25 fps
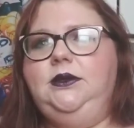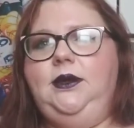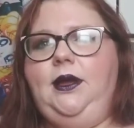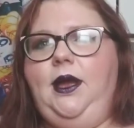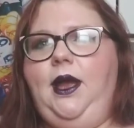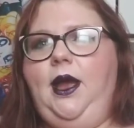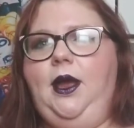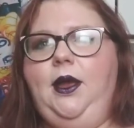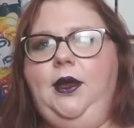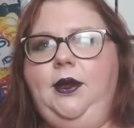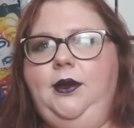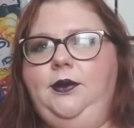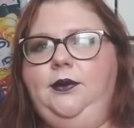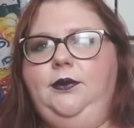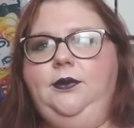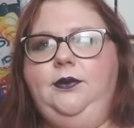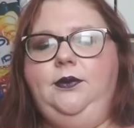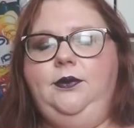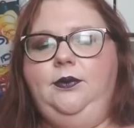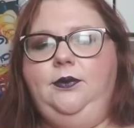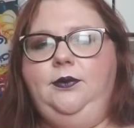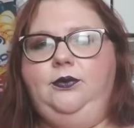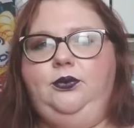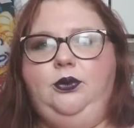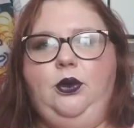I
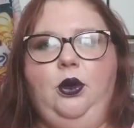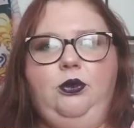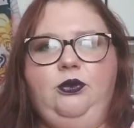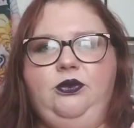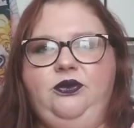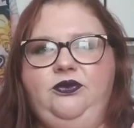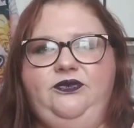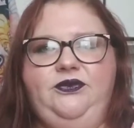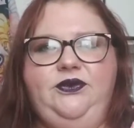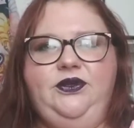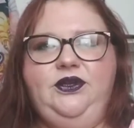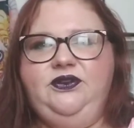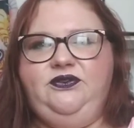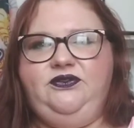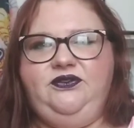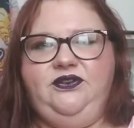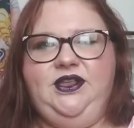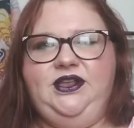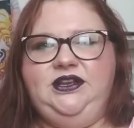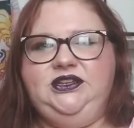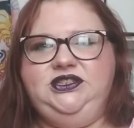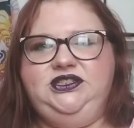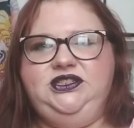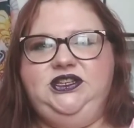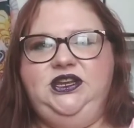wrote reviews for
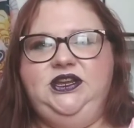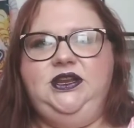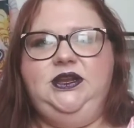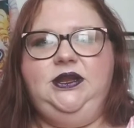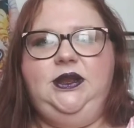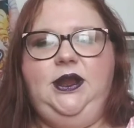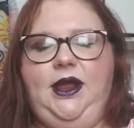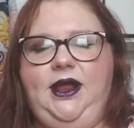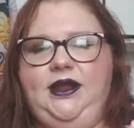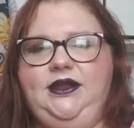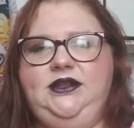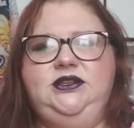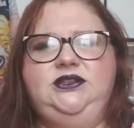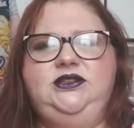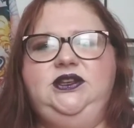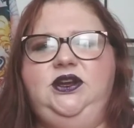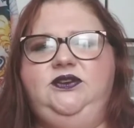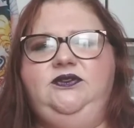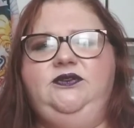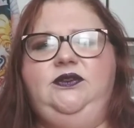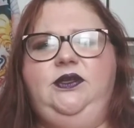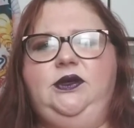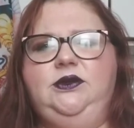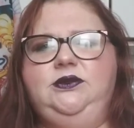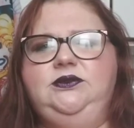that shit. I
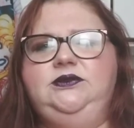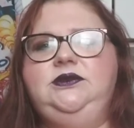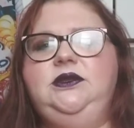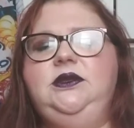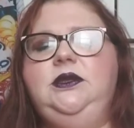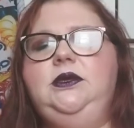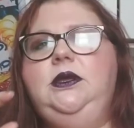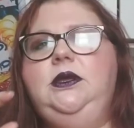deserve those.